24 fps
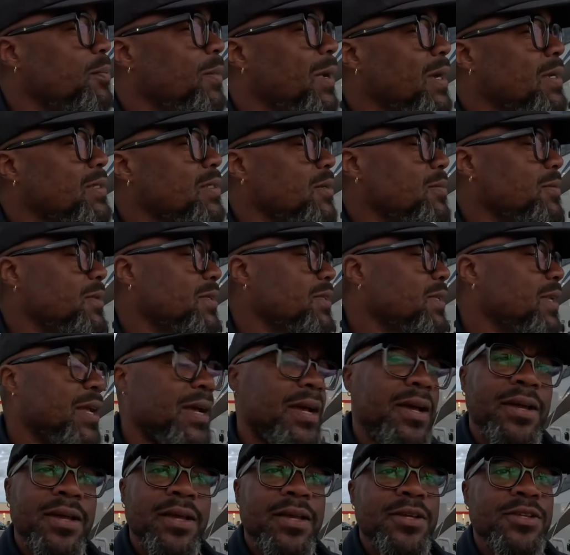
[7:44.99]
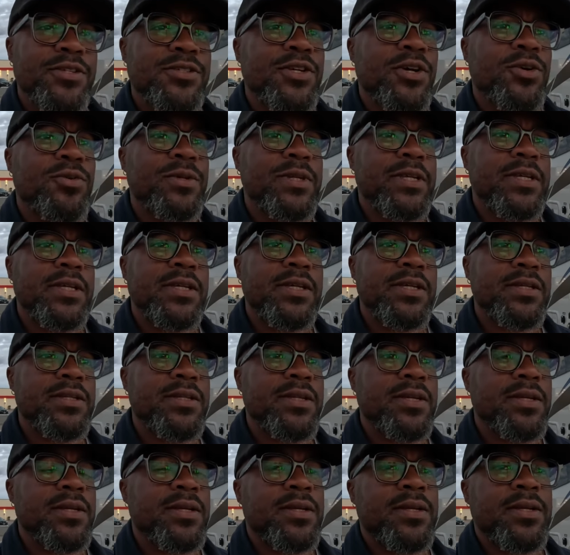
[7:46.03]
buy something that I don't
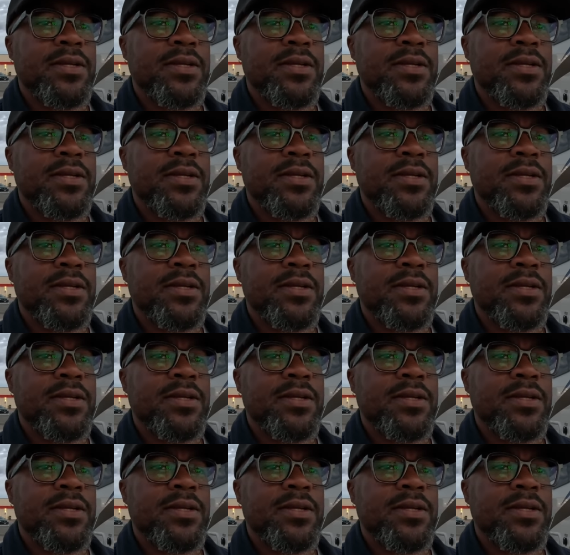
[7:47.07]
need,